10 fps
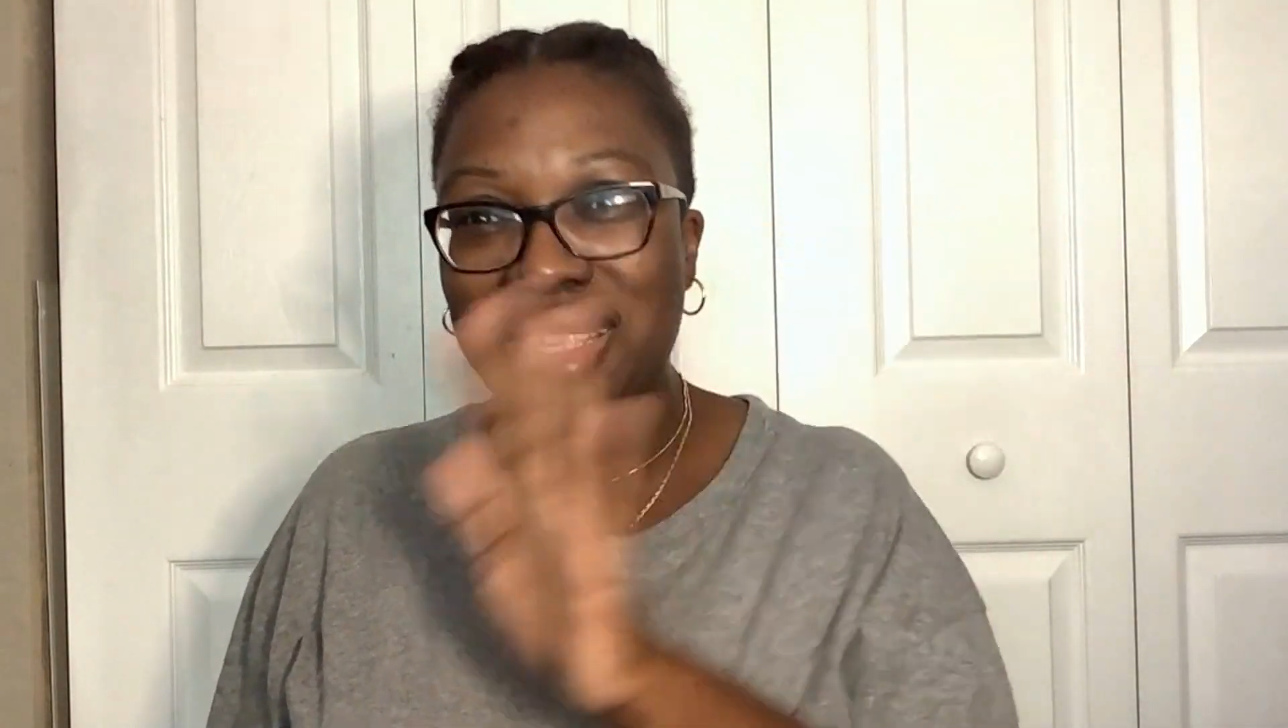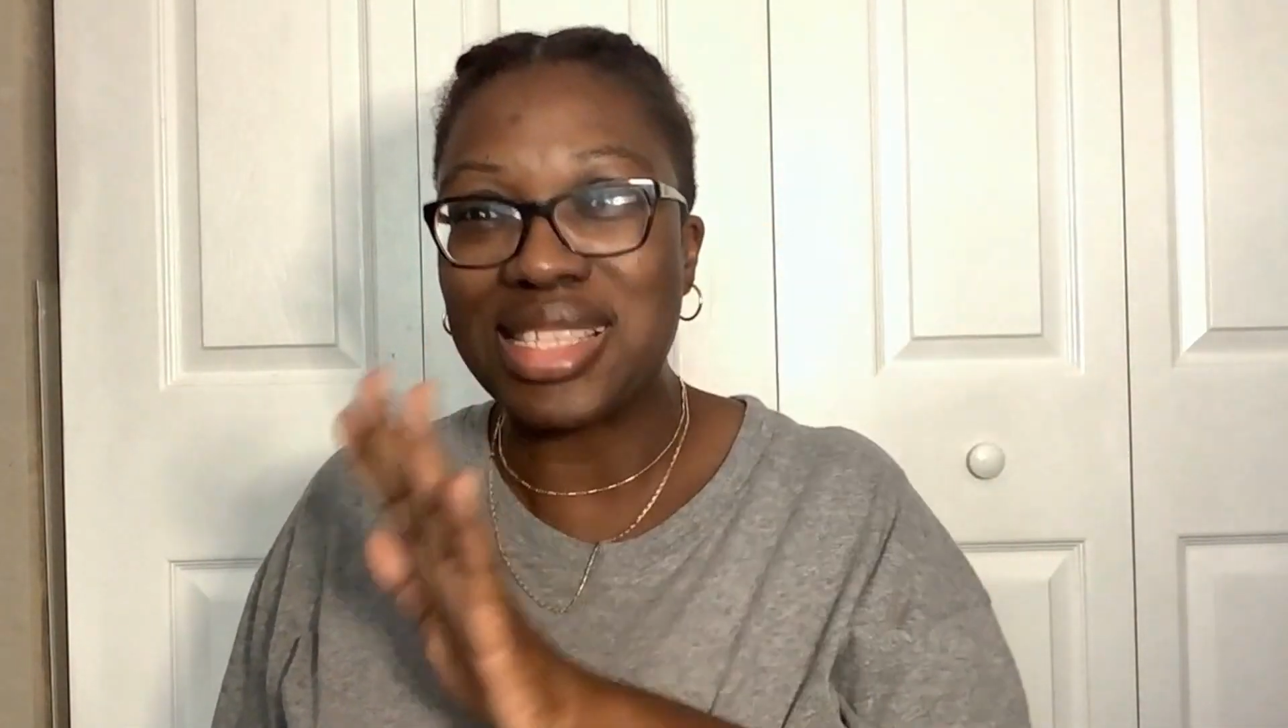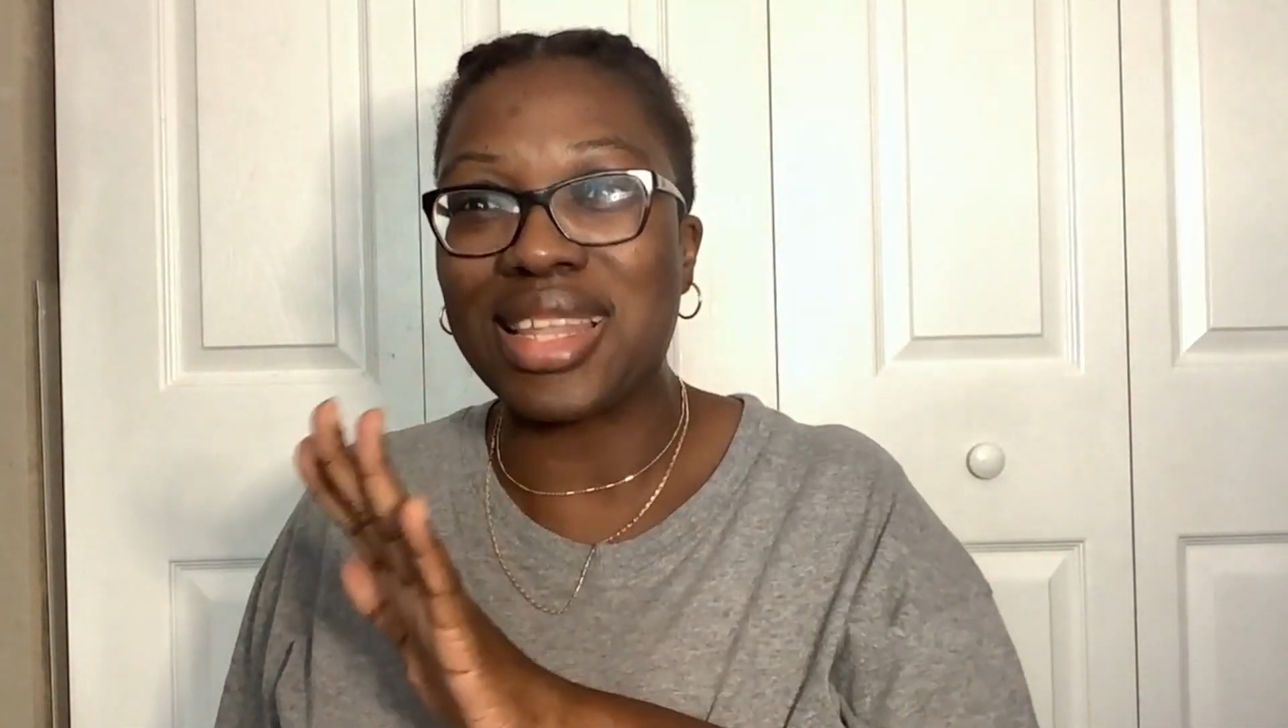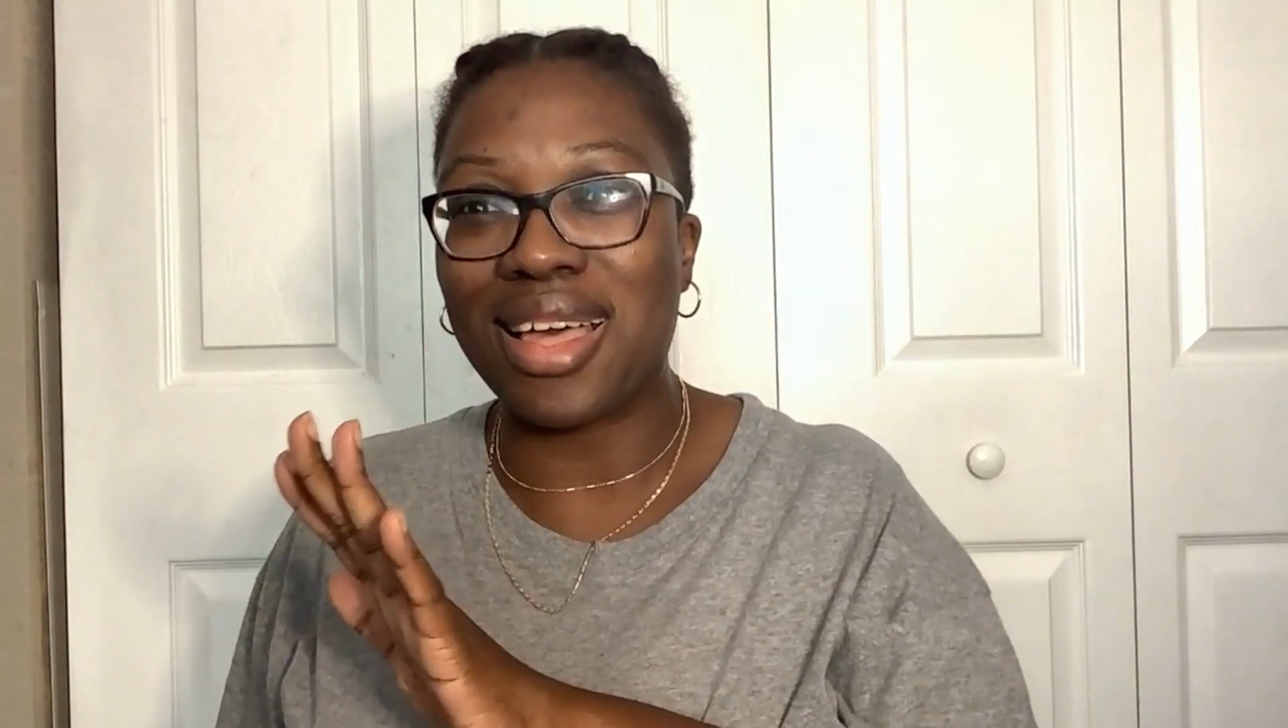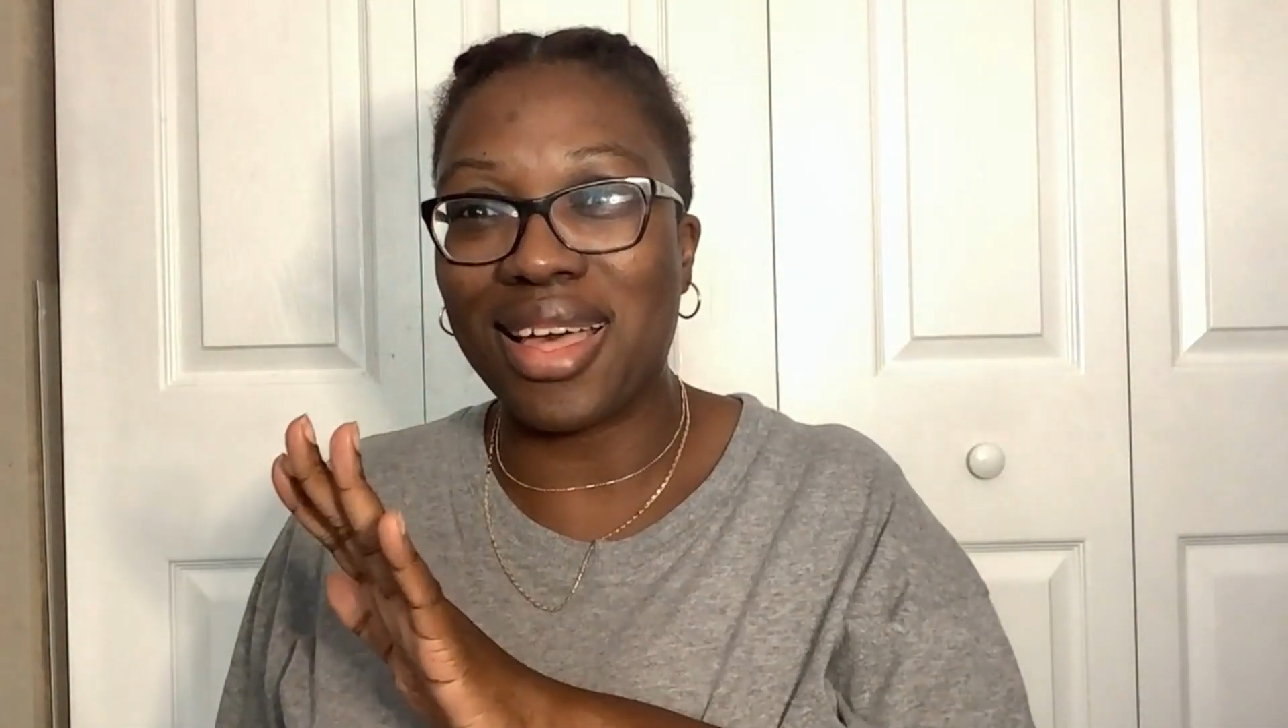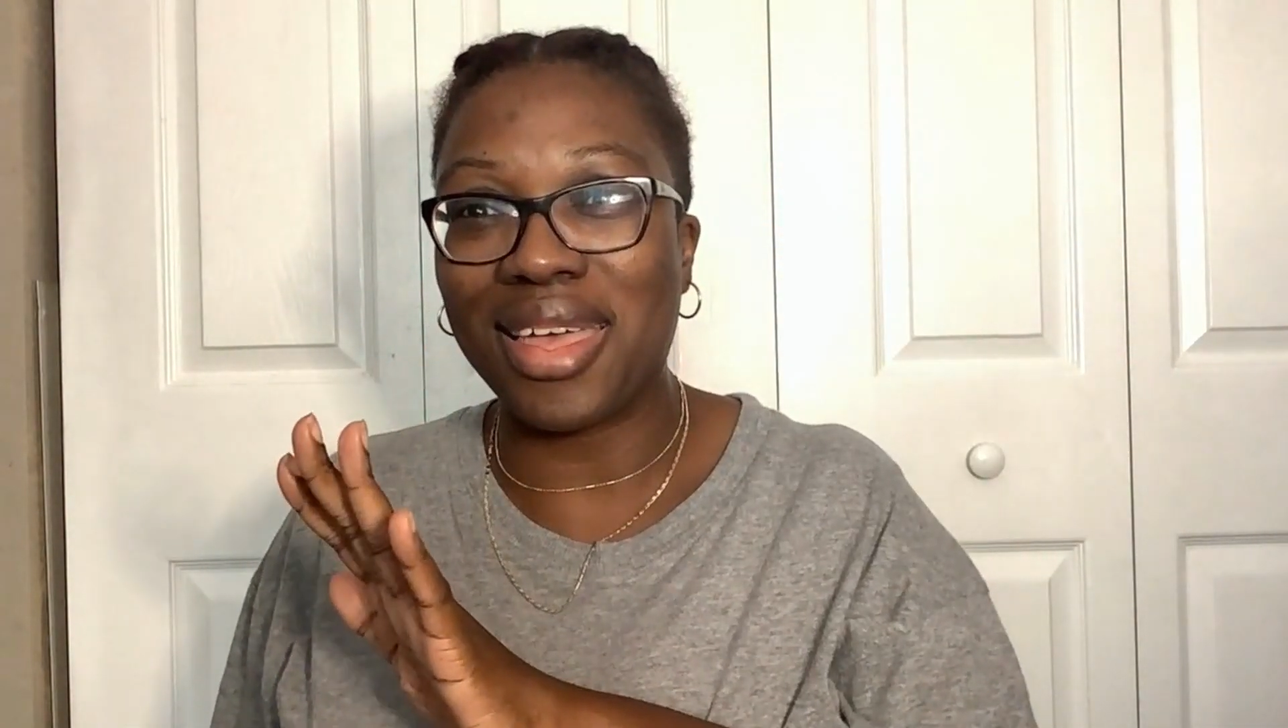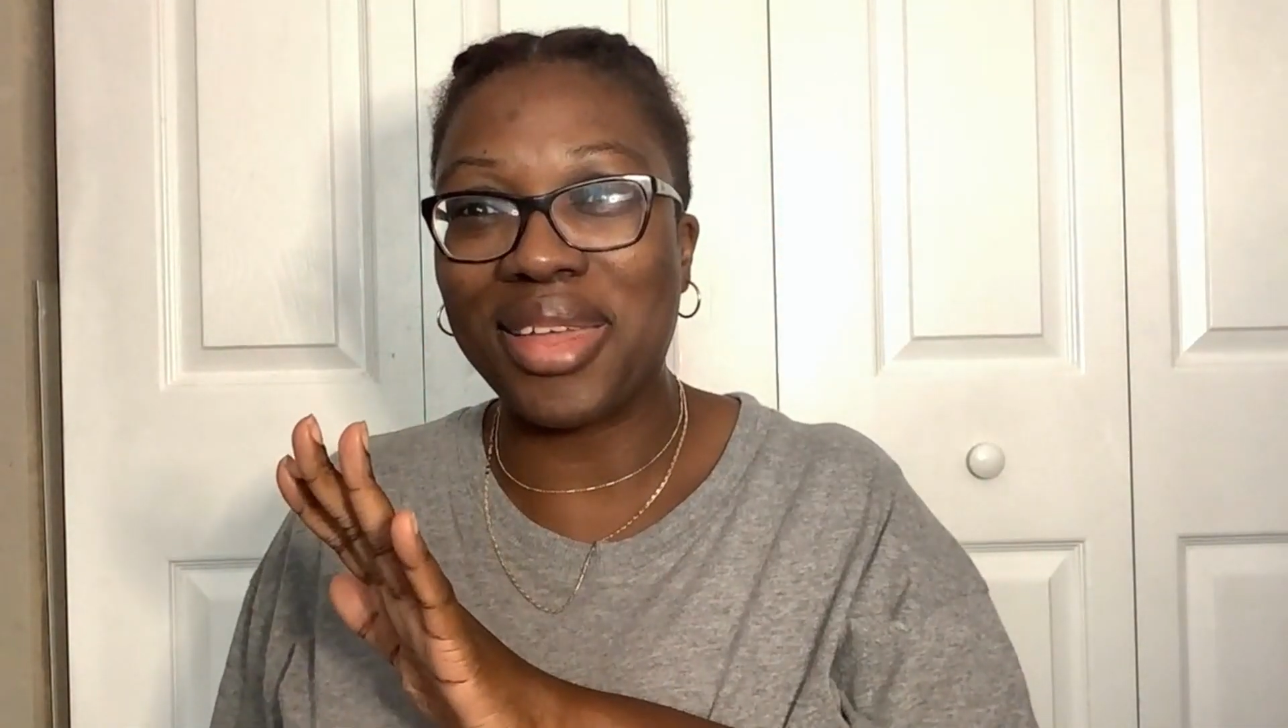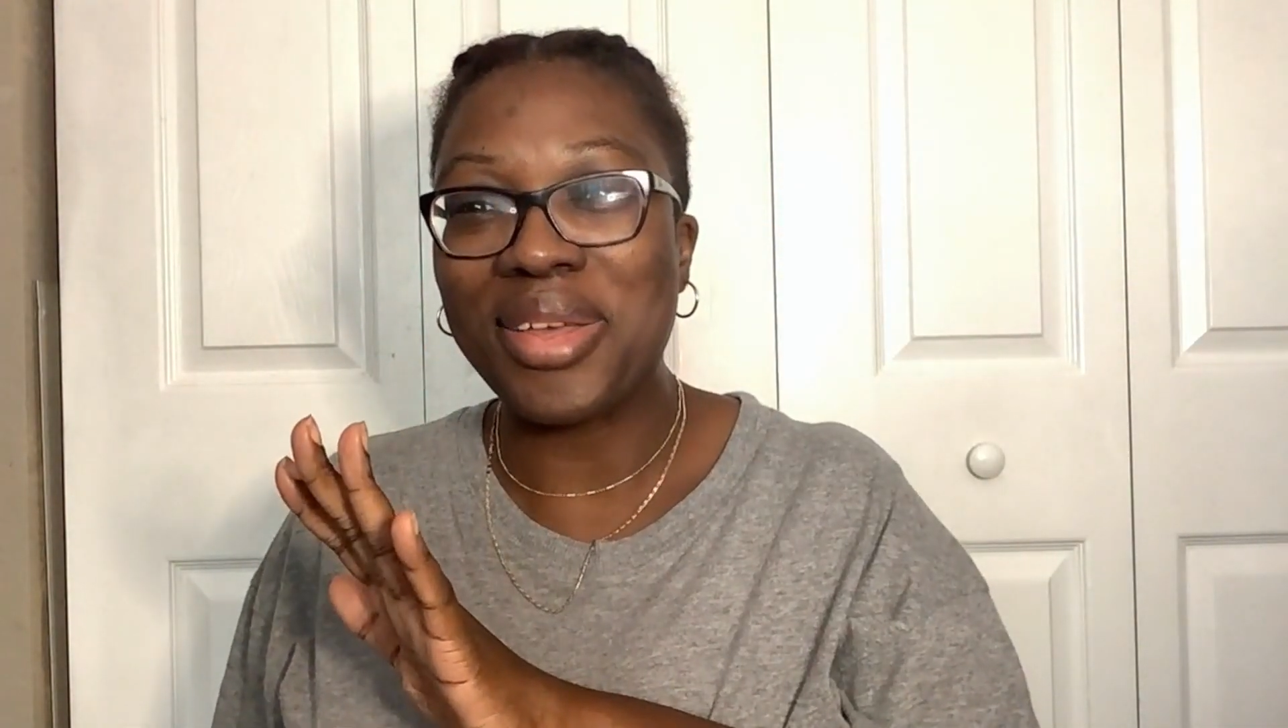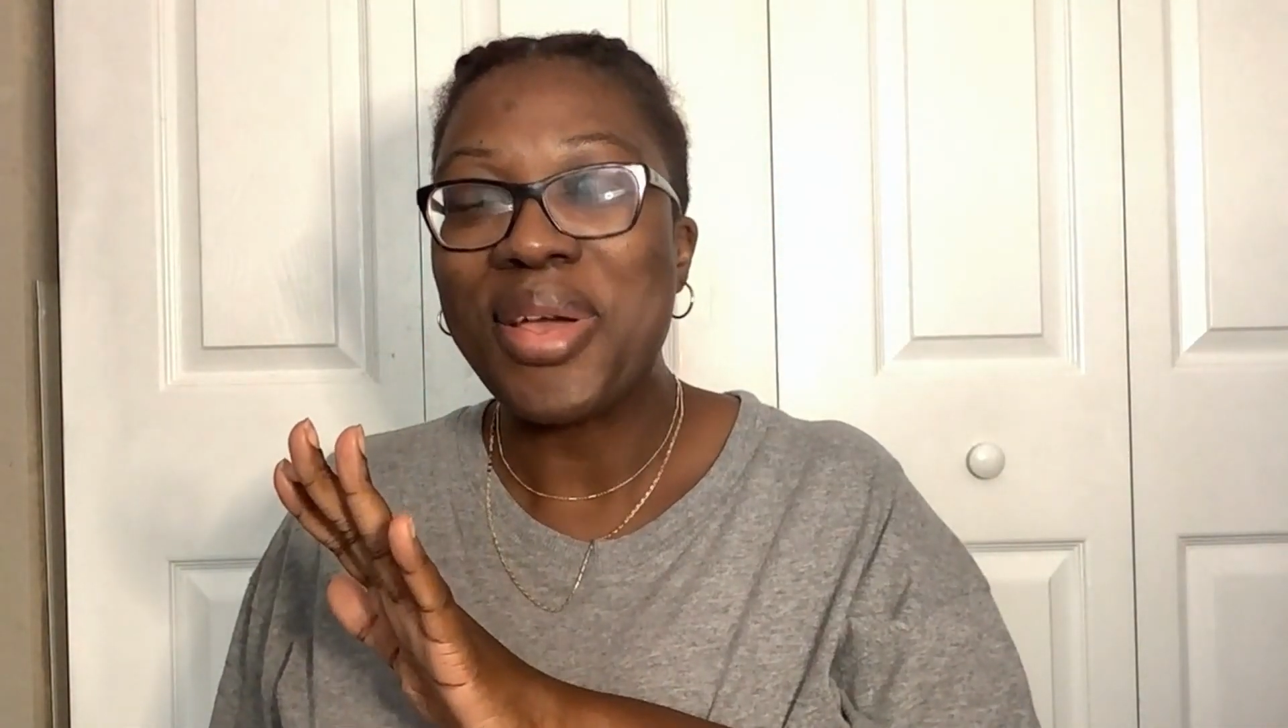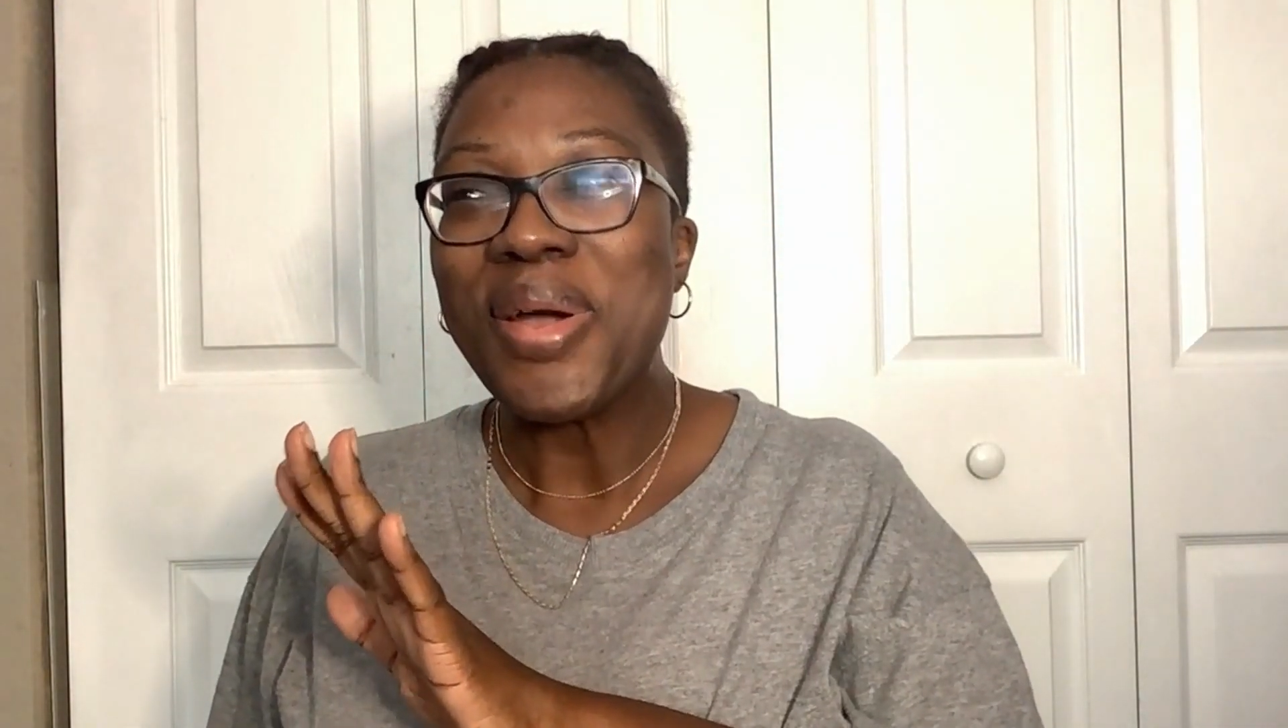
slide